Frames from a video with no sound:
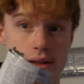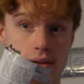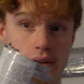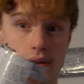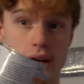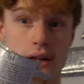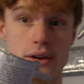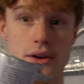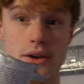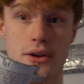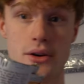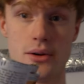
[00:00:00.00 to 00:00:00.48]

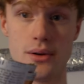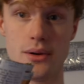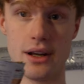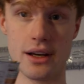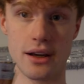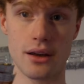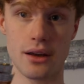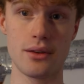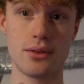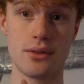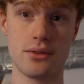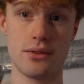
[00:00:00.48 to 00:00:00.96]
don't
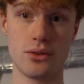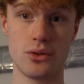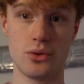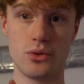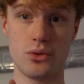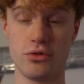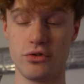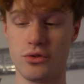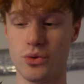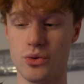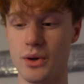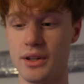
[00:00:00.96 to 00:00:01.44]
know,
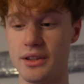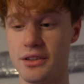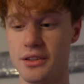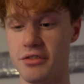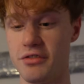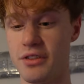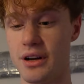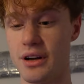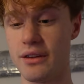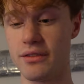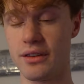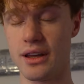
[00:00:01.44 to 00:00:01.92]

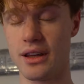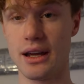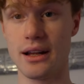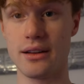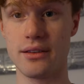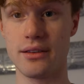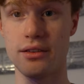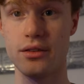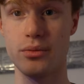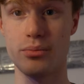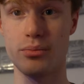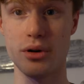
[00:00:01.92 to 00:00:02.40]
25
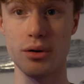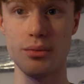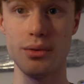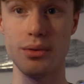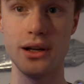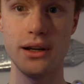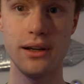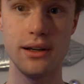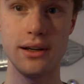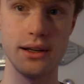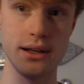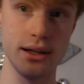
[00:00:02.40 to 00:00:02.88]
cans
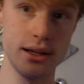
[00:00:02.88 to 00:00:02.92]
probably.